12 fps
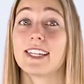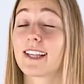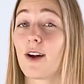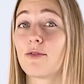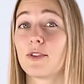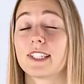these
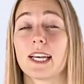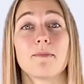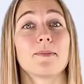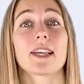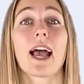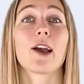helpful
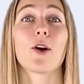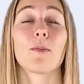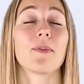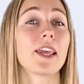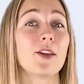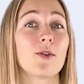tips, I
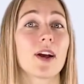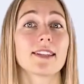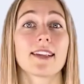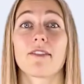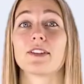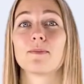hope that you
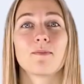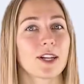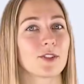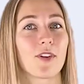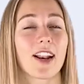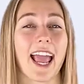guys have as
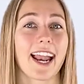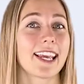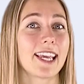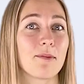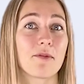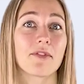much fun
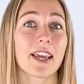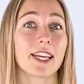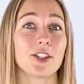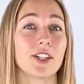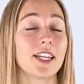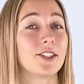adding
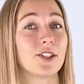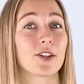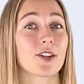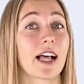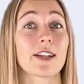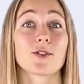gamification into
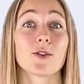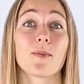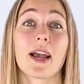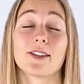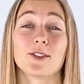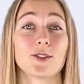your
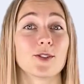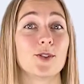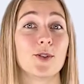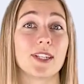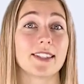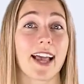classroom as your
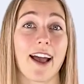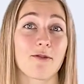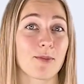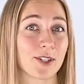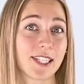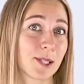students
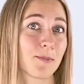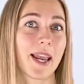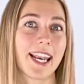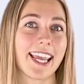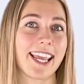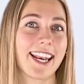have
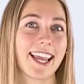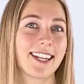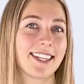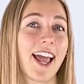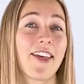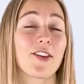participating in
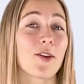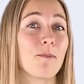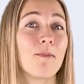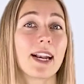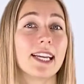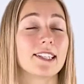it. There are
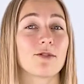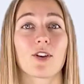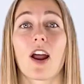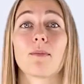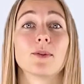many different